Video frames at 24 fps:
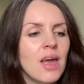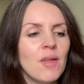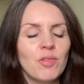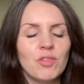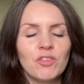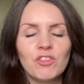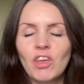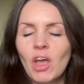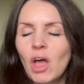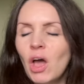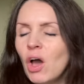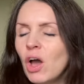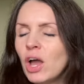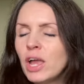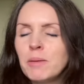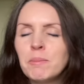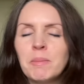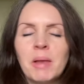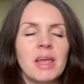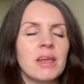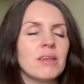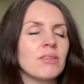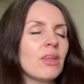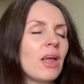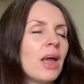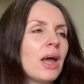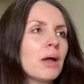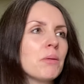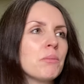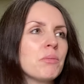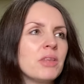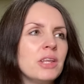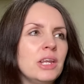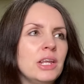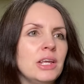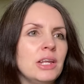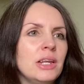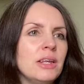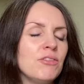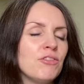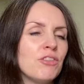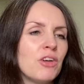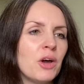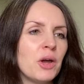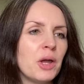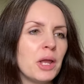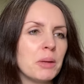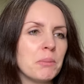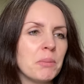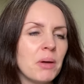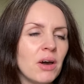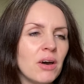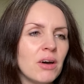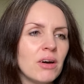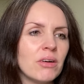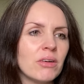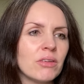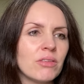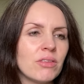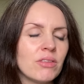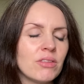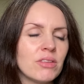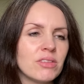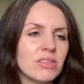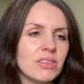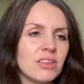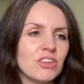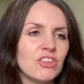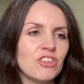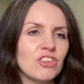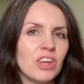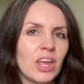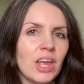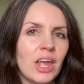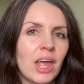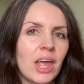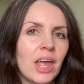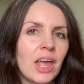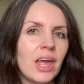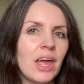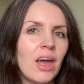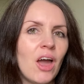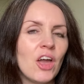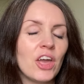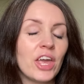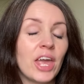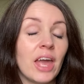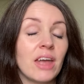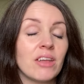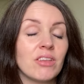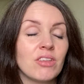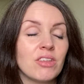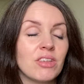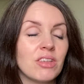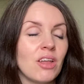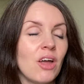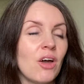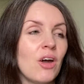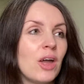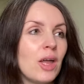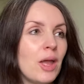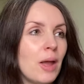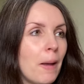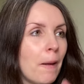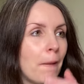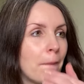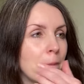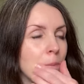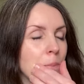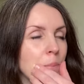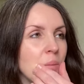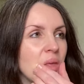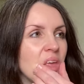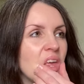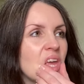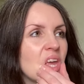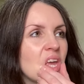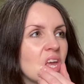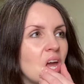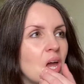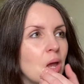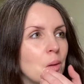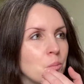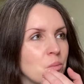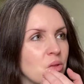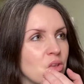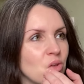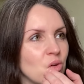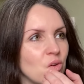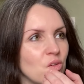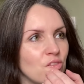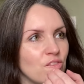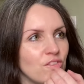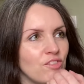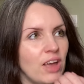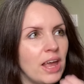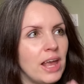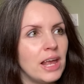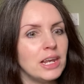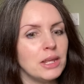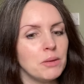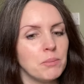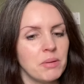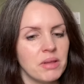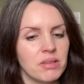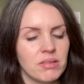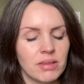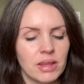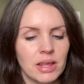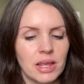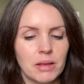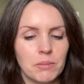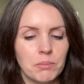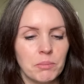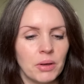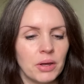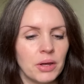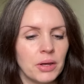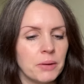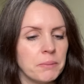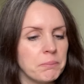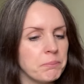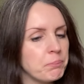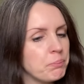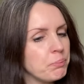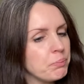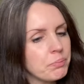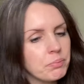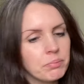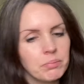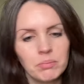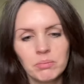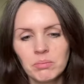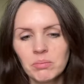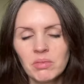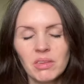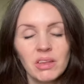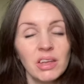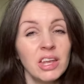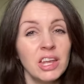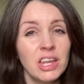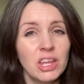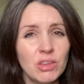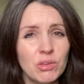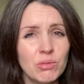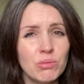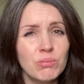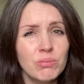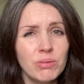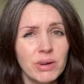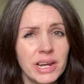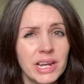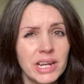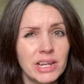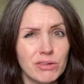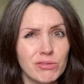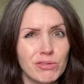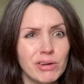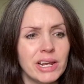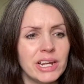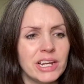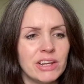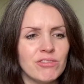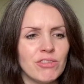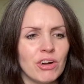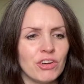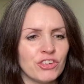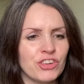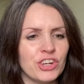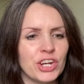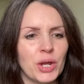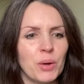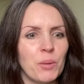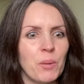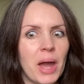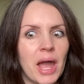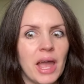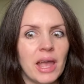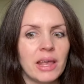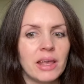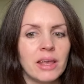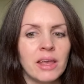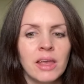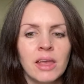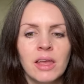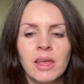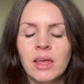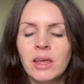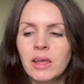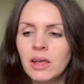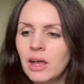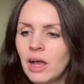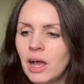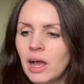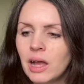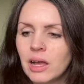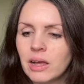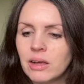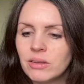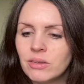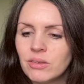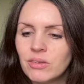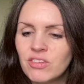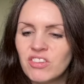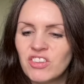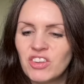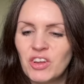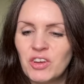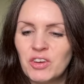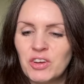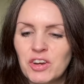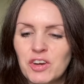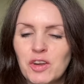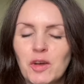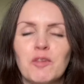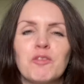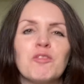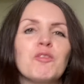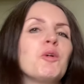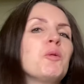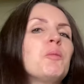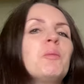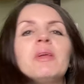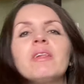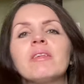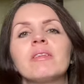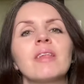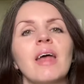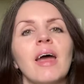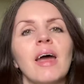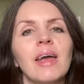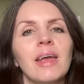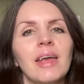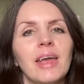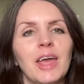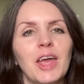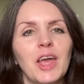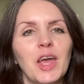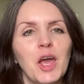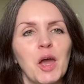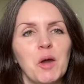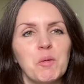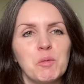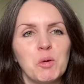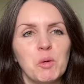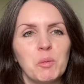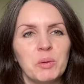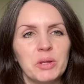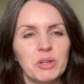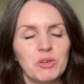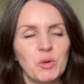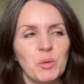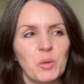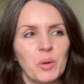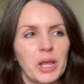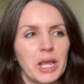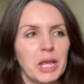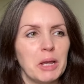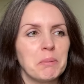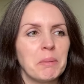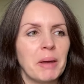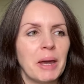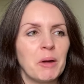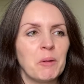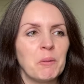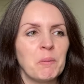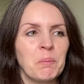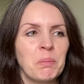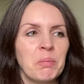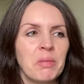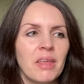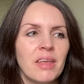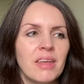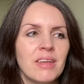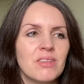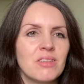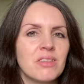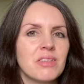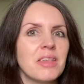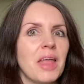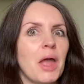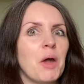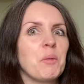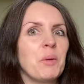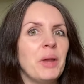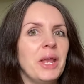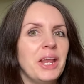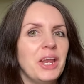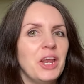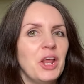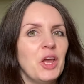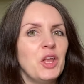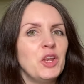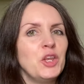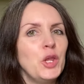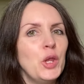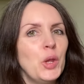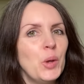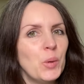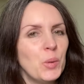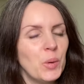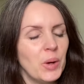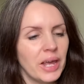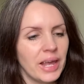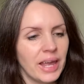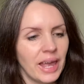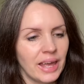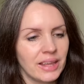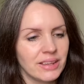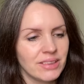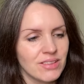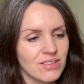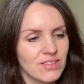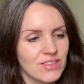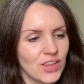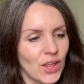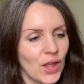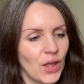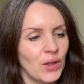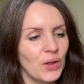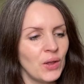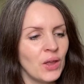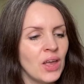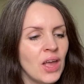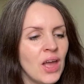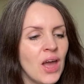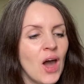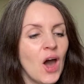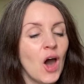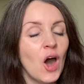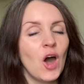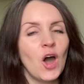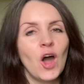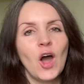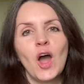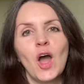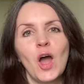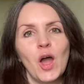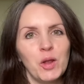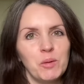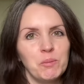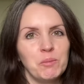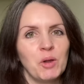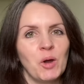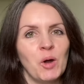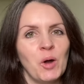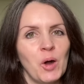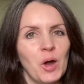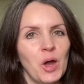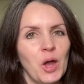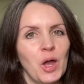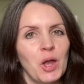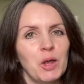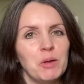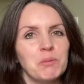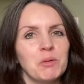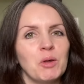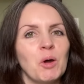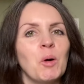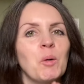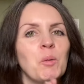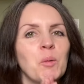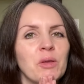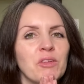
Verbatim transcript: Time is absolutely flying past this year. I guess I am being kept sort of fairly busy, but it's really, really rushing away. And soon enough we'll be sat here and we'll be talking about Samhain and Yule again. So I hope not, I hope not.